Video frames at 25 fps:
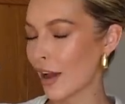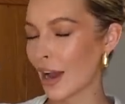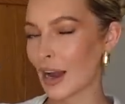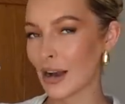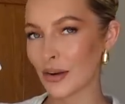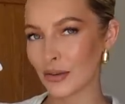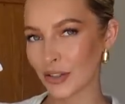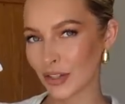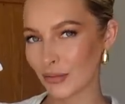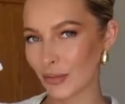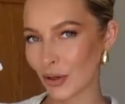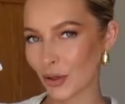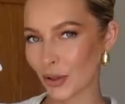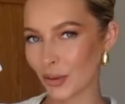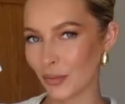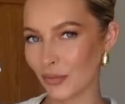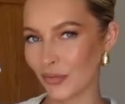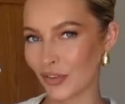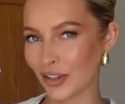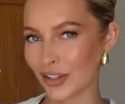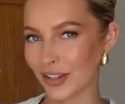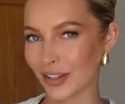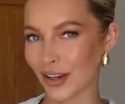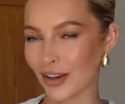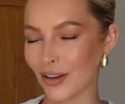out of my
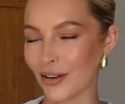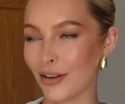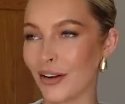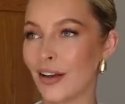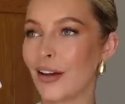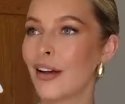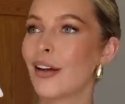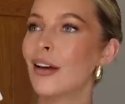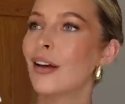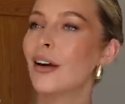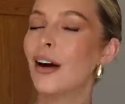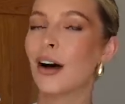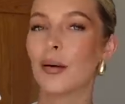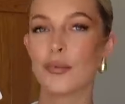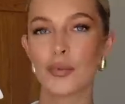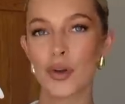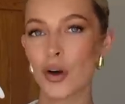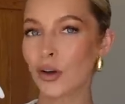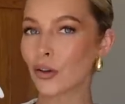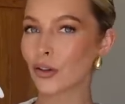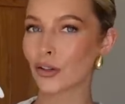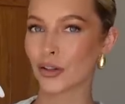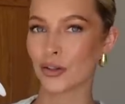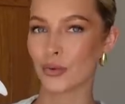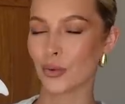comfort zone. I'm
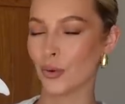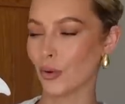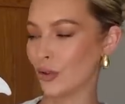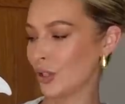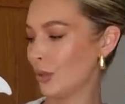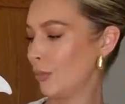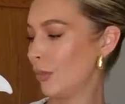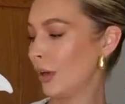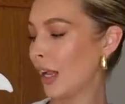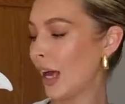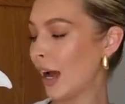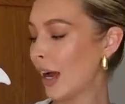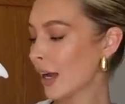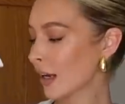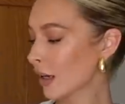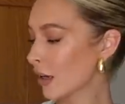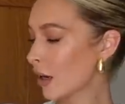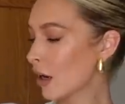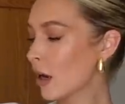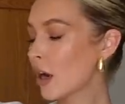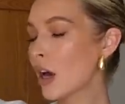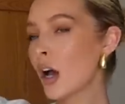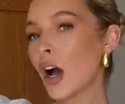not going to order black.